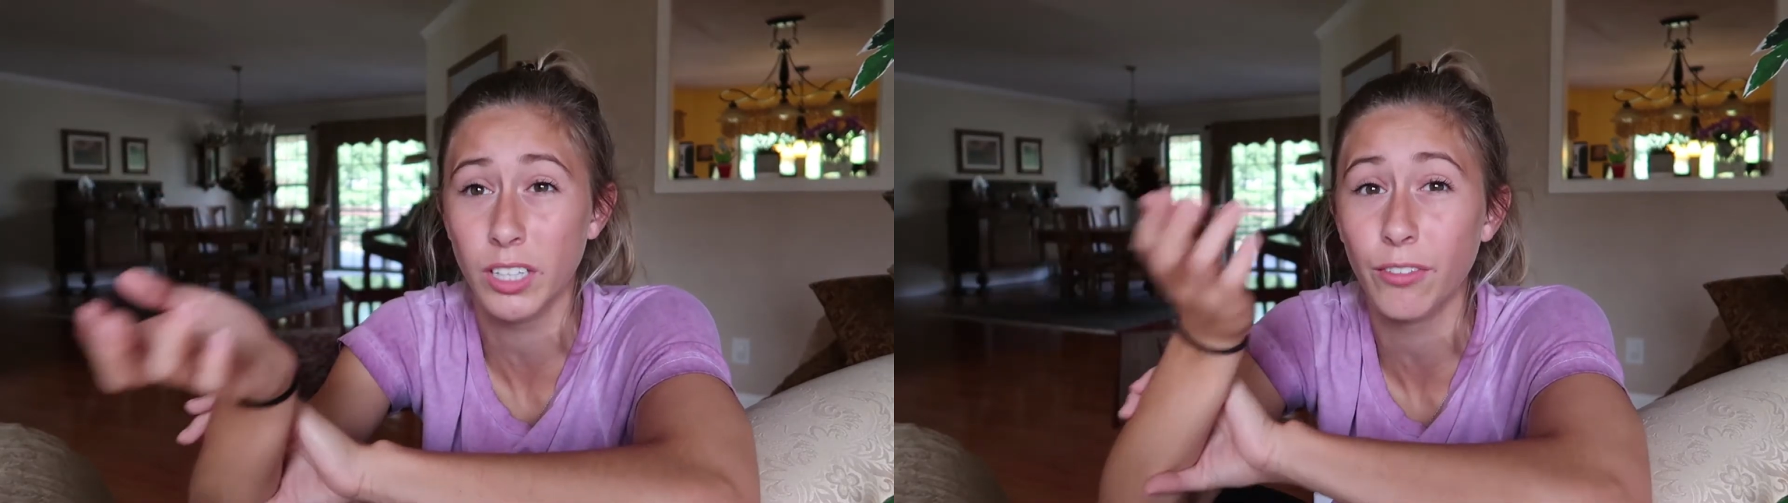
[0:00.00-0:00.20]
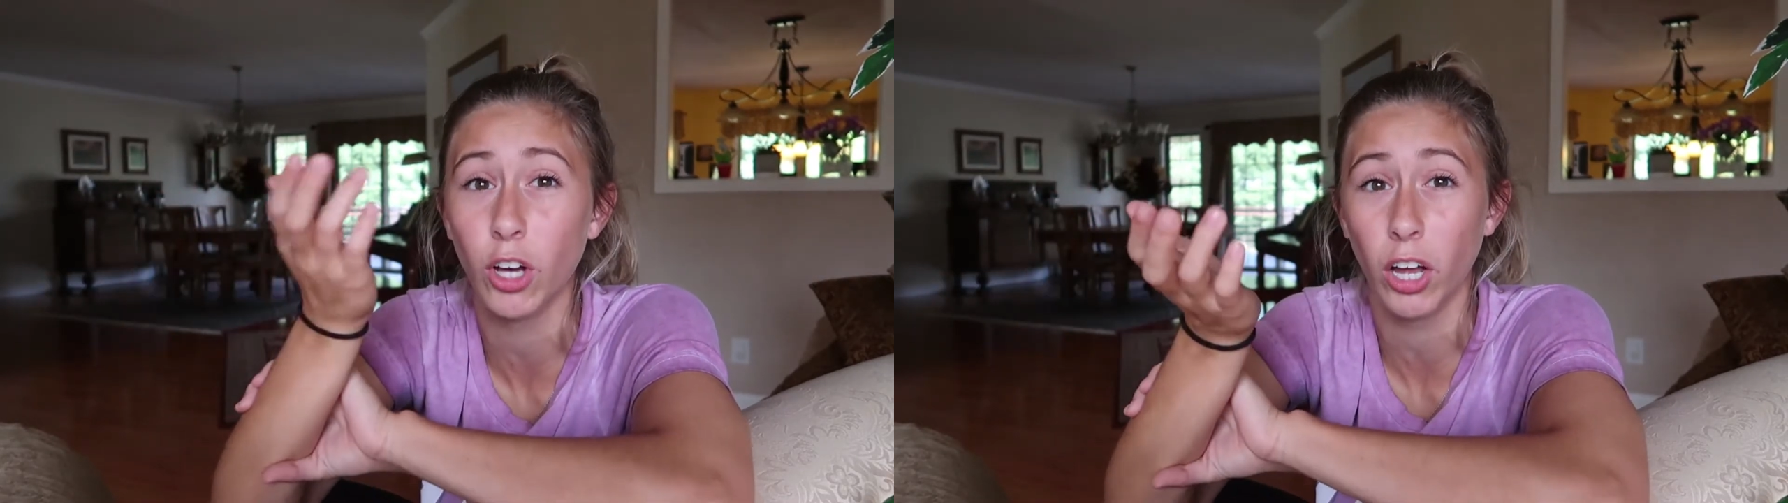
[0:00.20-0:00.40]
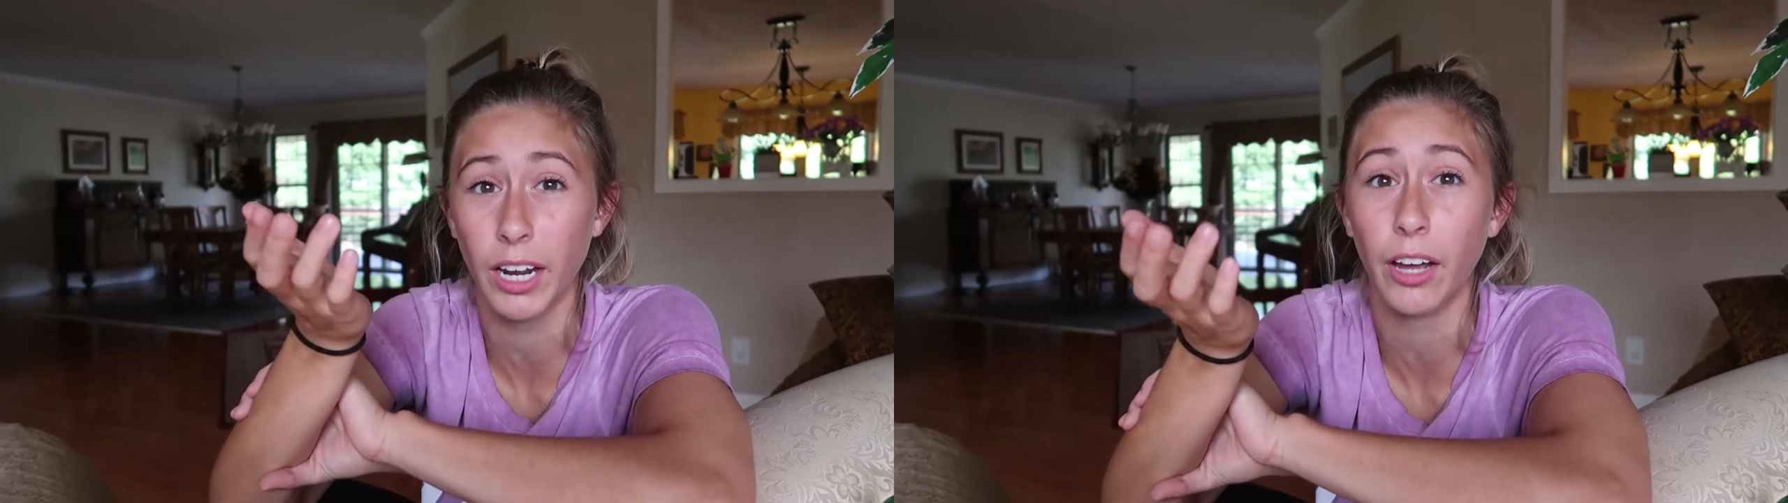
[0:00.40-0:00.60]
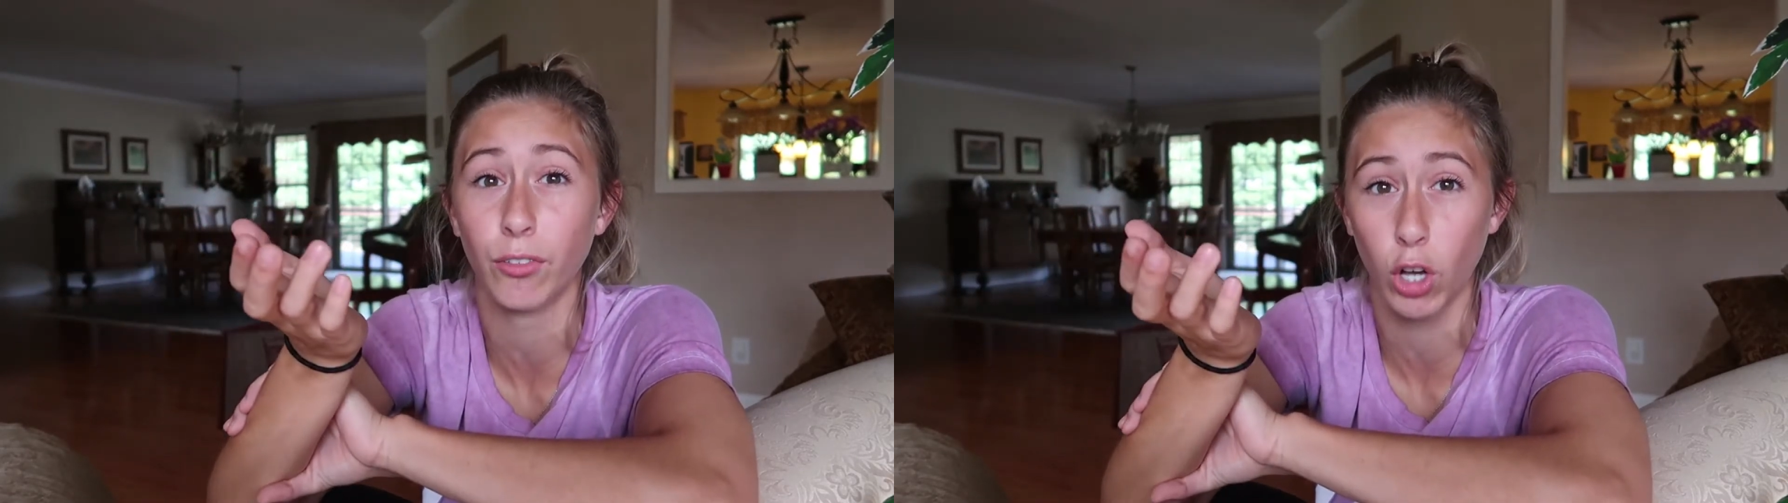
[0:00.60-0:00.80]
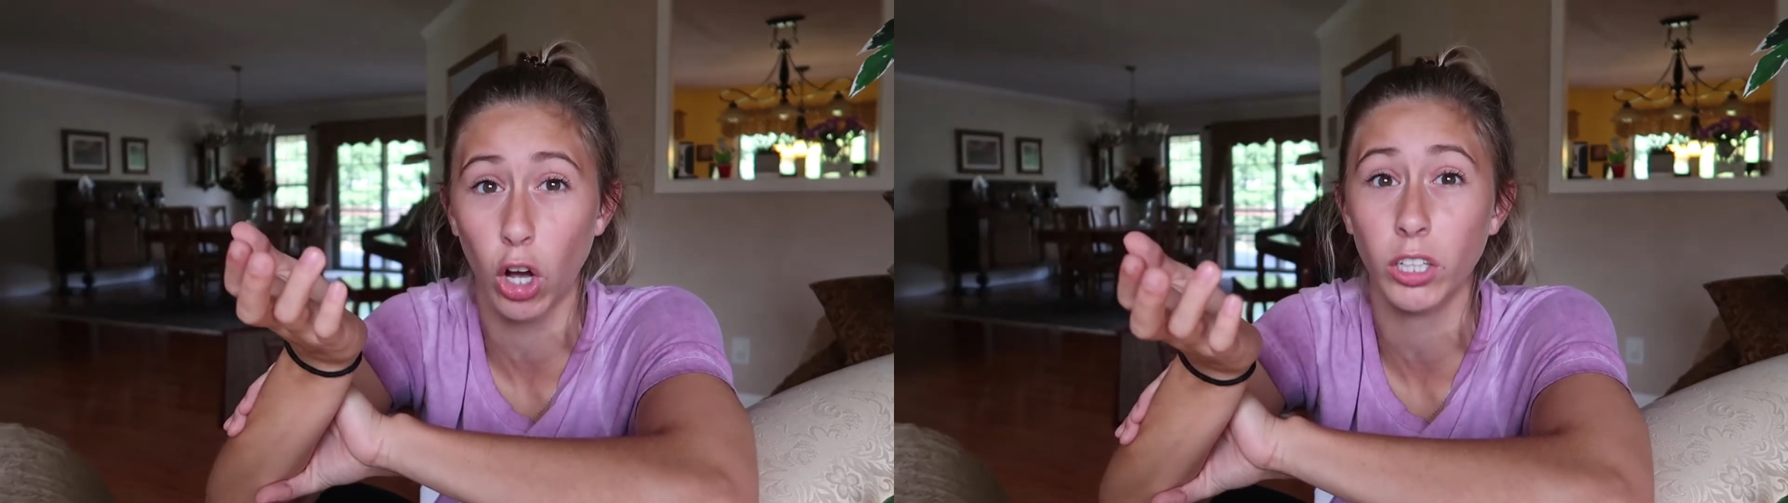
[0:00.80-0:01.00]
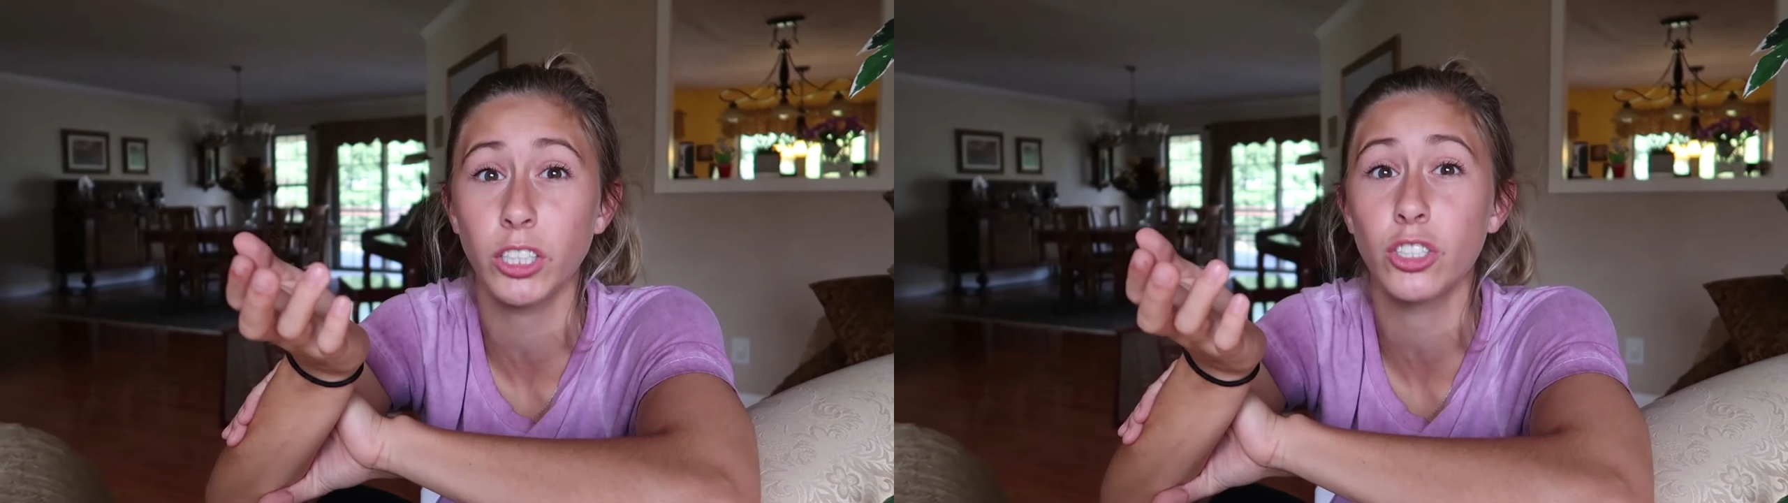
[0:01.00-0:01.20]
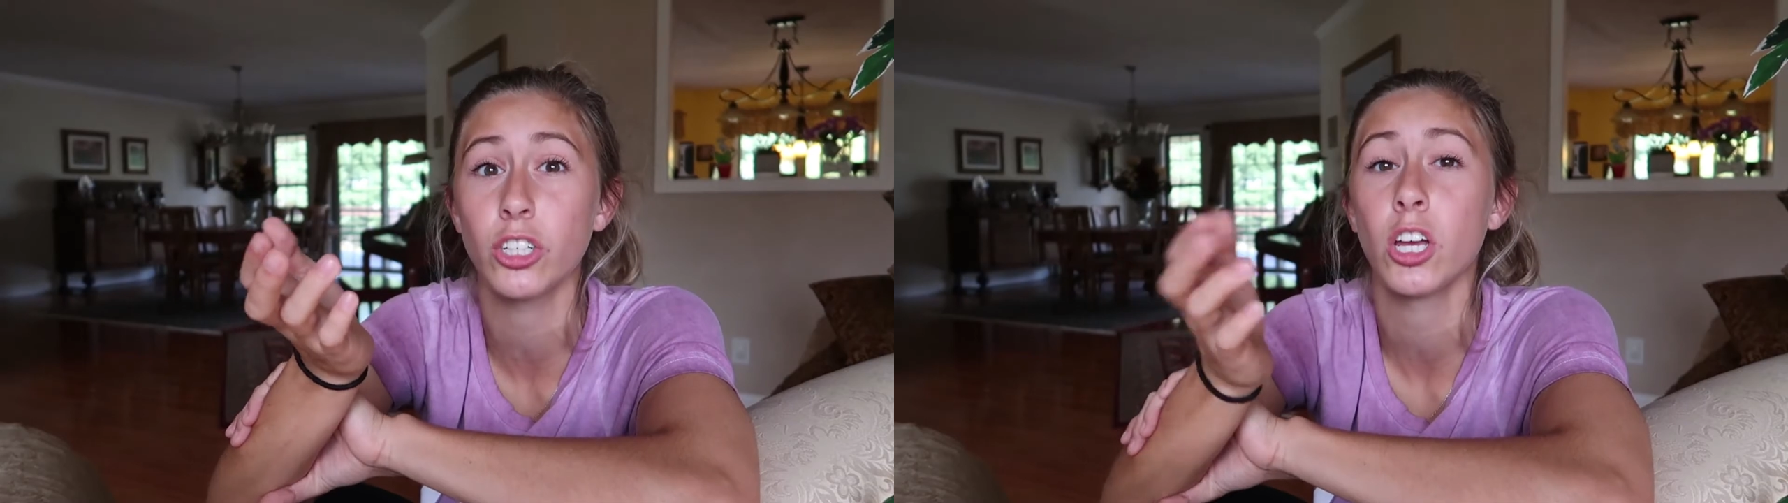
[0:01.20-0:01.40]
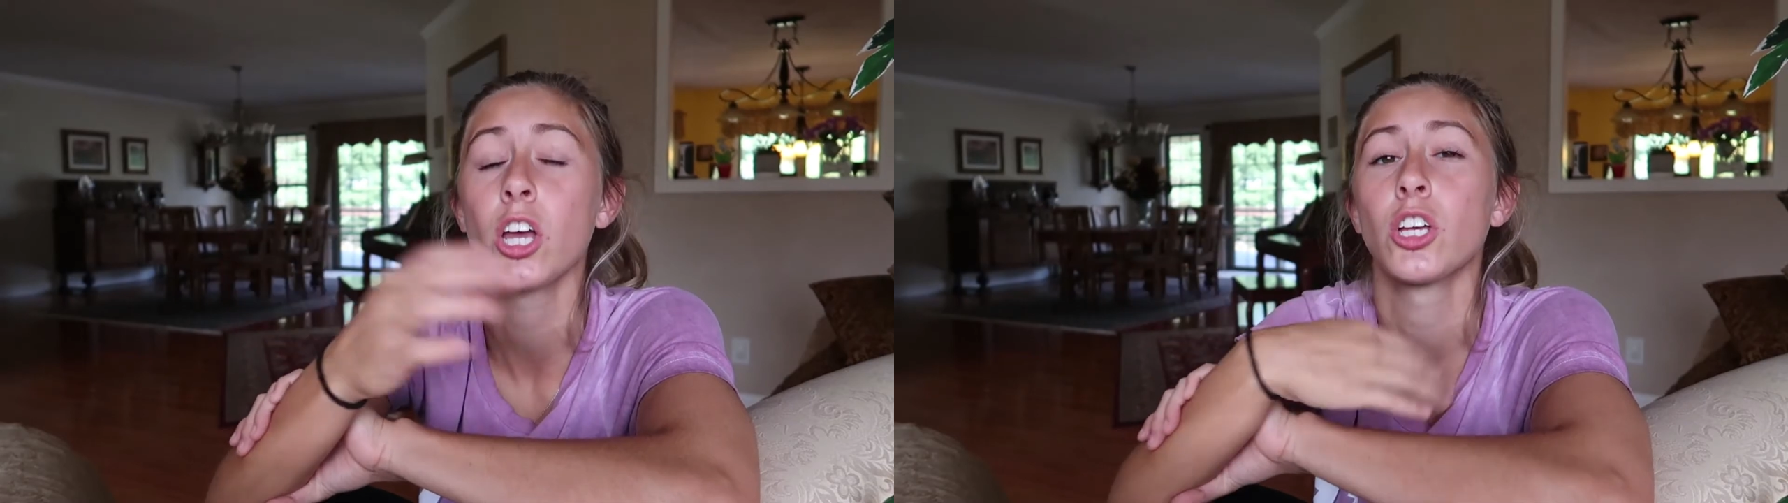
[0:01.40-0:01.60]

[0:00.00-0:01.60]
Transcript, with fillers: have gotten out of college.